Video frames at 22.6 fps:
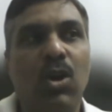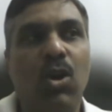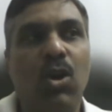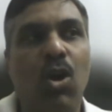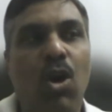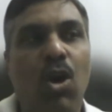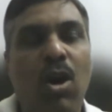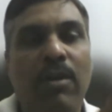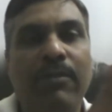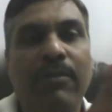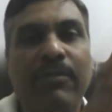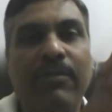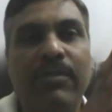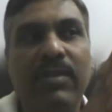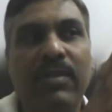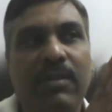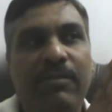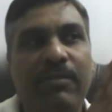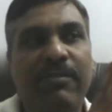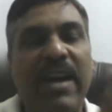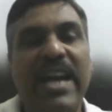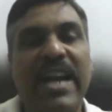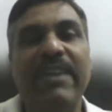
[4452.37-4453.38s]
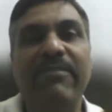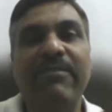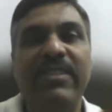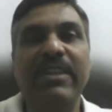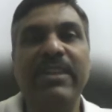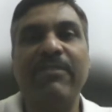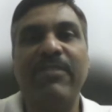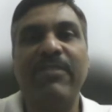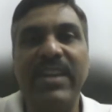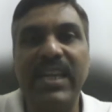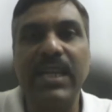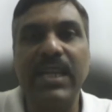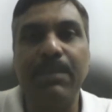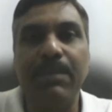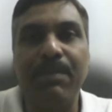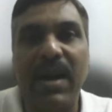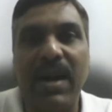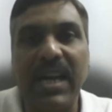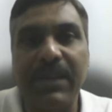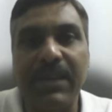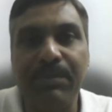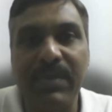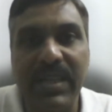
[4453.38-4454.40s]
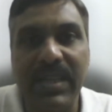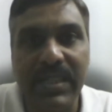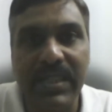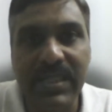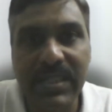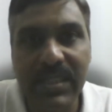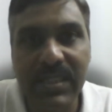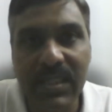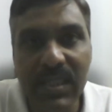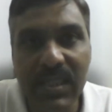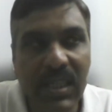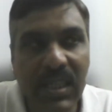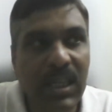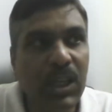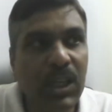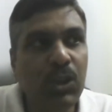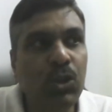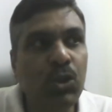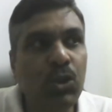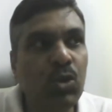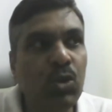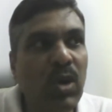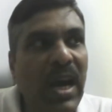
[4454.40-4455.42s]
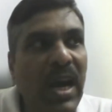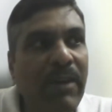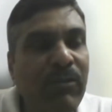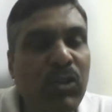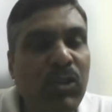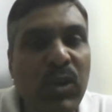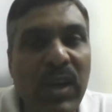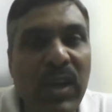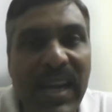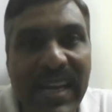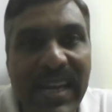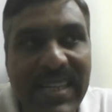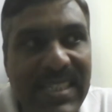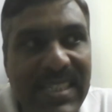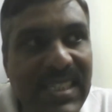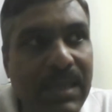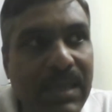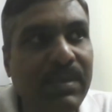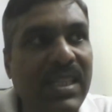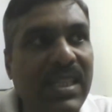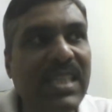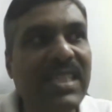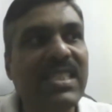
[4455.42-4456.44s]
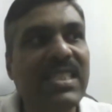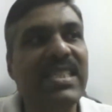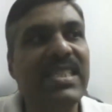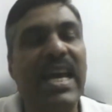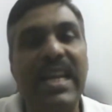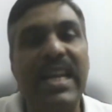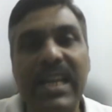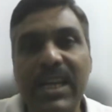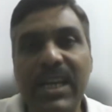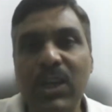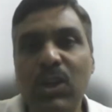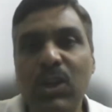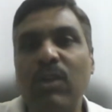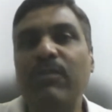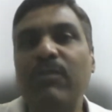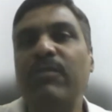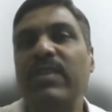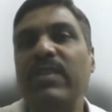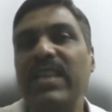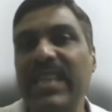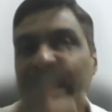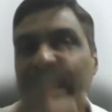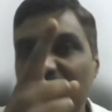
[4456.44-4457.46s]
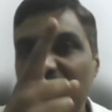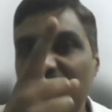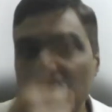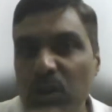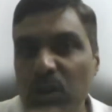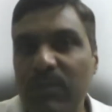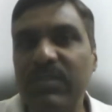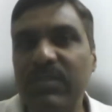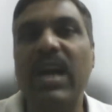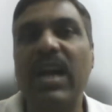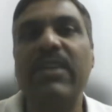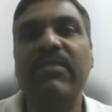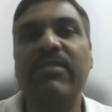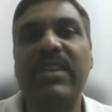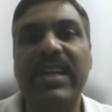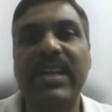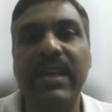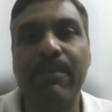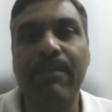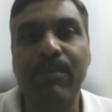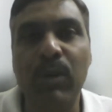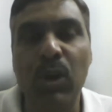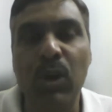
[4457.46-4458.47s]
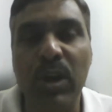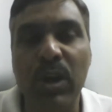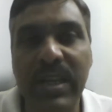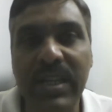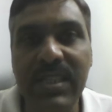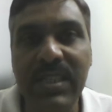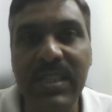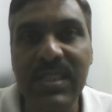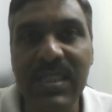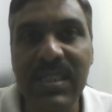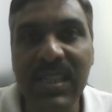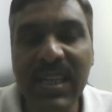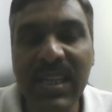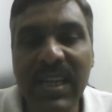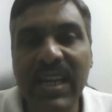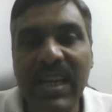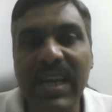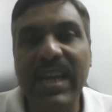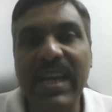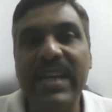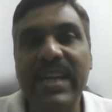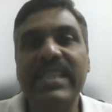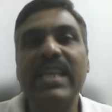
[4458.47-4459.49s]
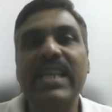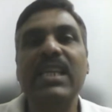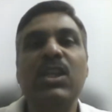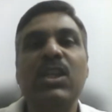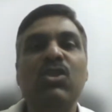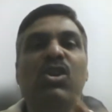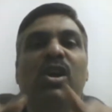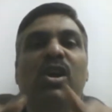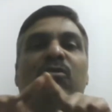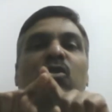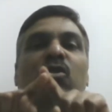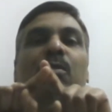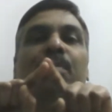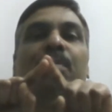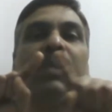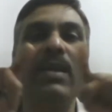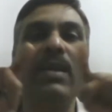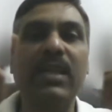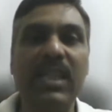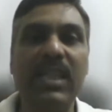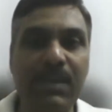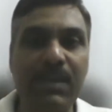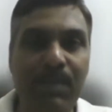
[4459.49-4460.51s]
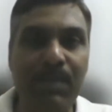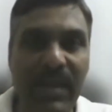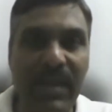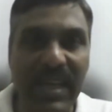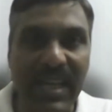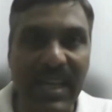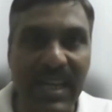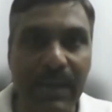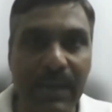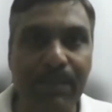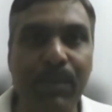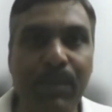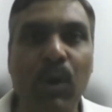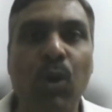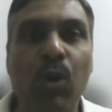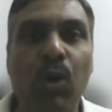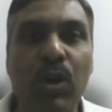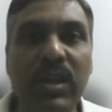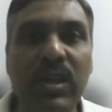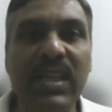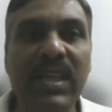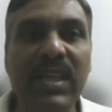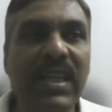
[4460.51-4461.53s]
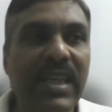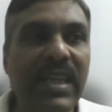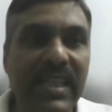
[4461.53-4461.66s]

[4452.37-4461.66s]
of 5 different departments, you have to accept the salary of each of the 100 employees, and then you'll have to display a report